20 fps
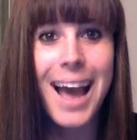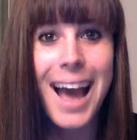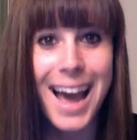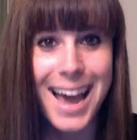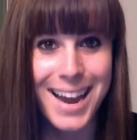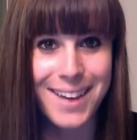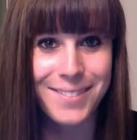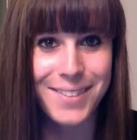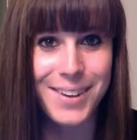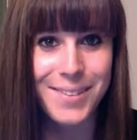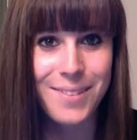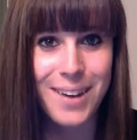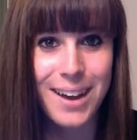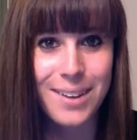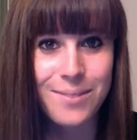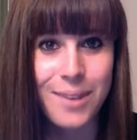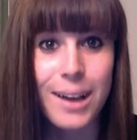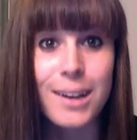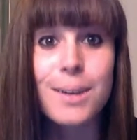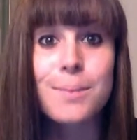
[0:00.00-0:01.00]
Hi,
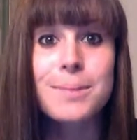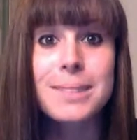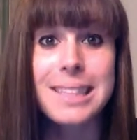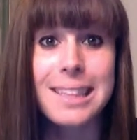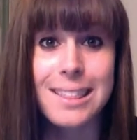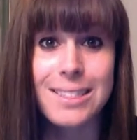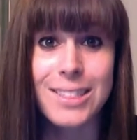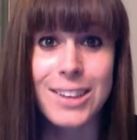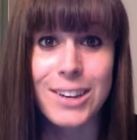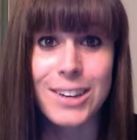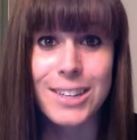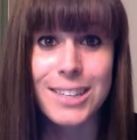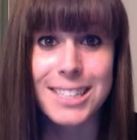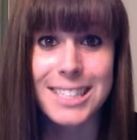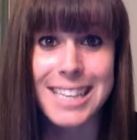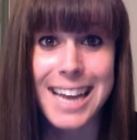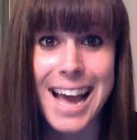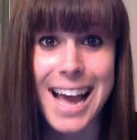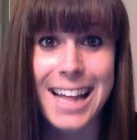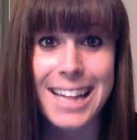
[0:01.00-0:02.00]
everyone. Welcome to the third
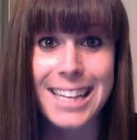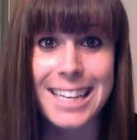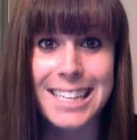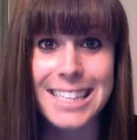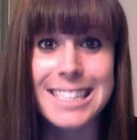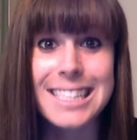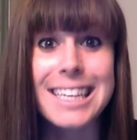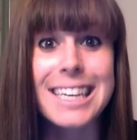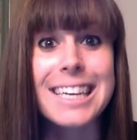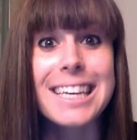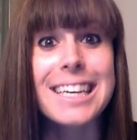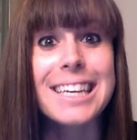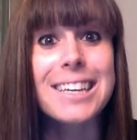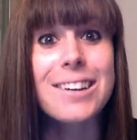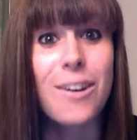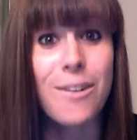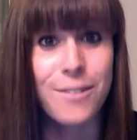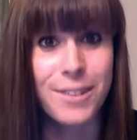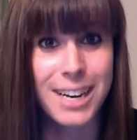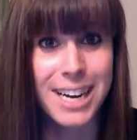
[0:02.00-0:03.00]
challenge in
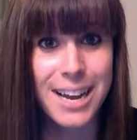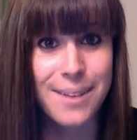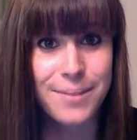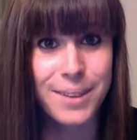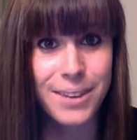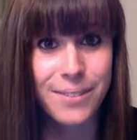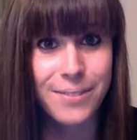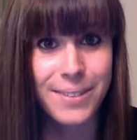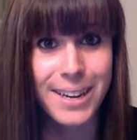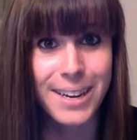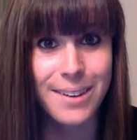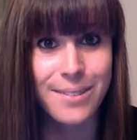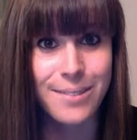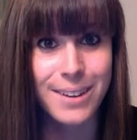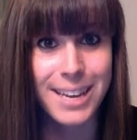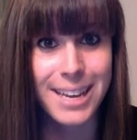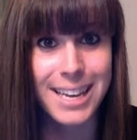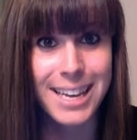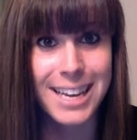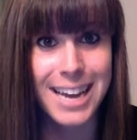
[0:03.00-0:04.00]
Overcoming Fear
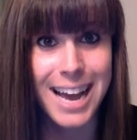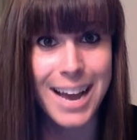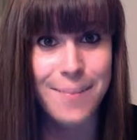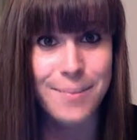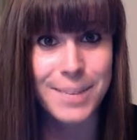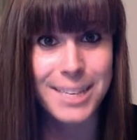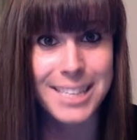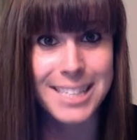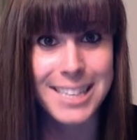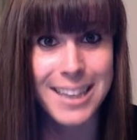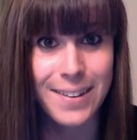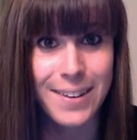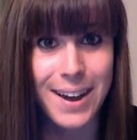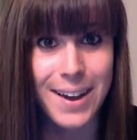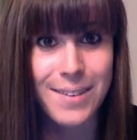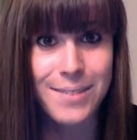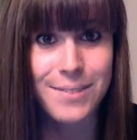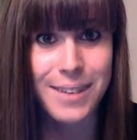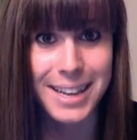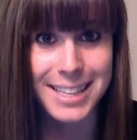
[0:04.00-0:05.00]
Week and happy Shout
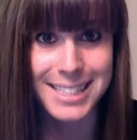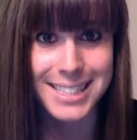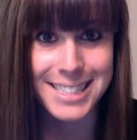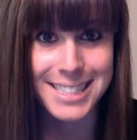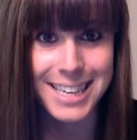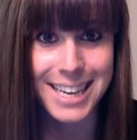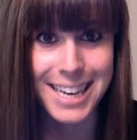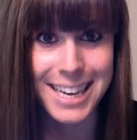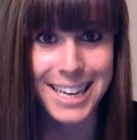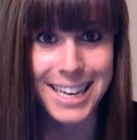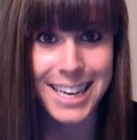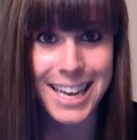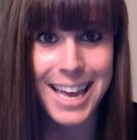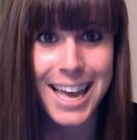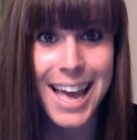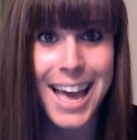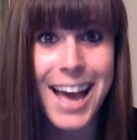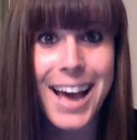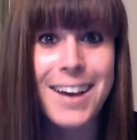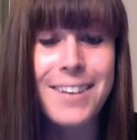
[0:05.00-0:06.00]
Out Wednesday.
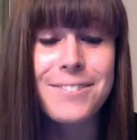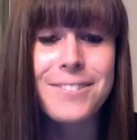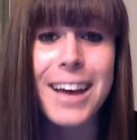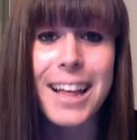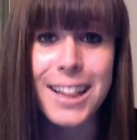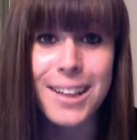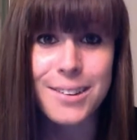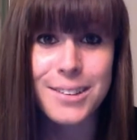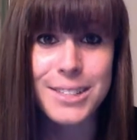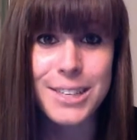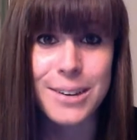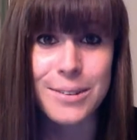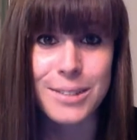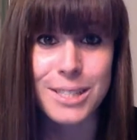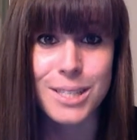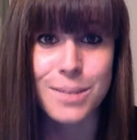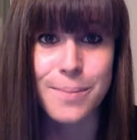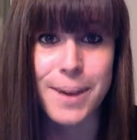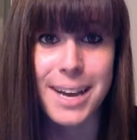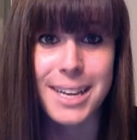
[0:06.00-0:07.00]
A fellow
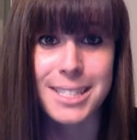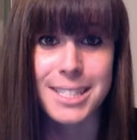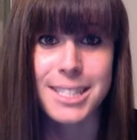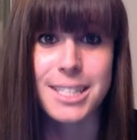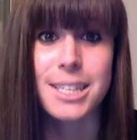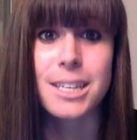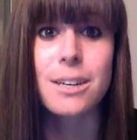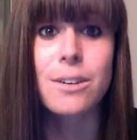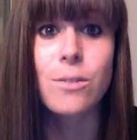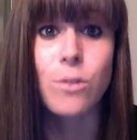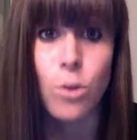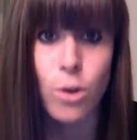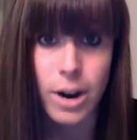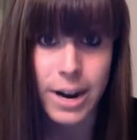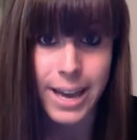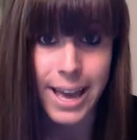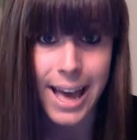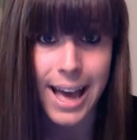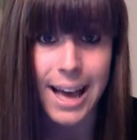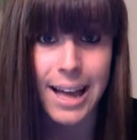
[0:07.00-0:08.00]
Toastmaster,
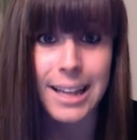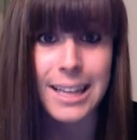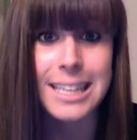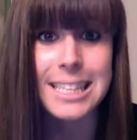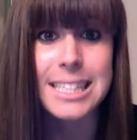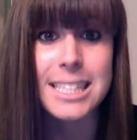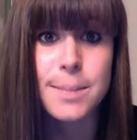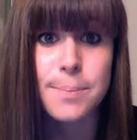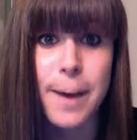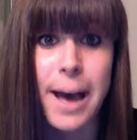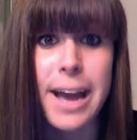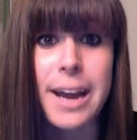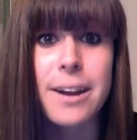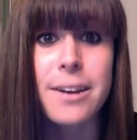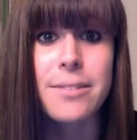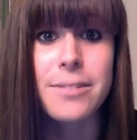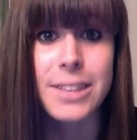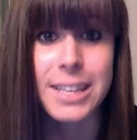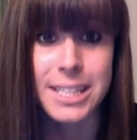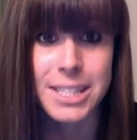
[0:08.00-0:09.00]
Royale,
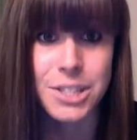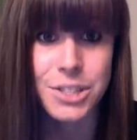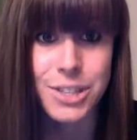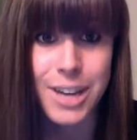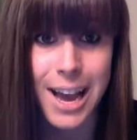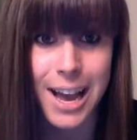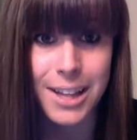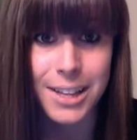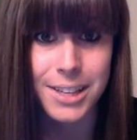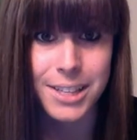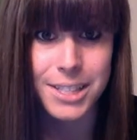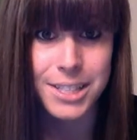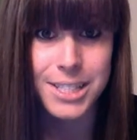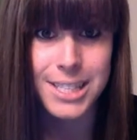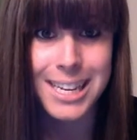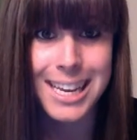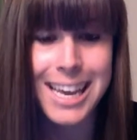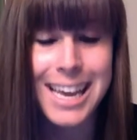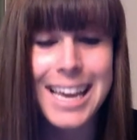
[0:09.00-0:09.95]
inspired this challenge.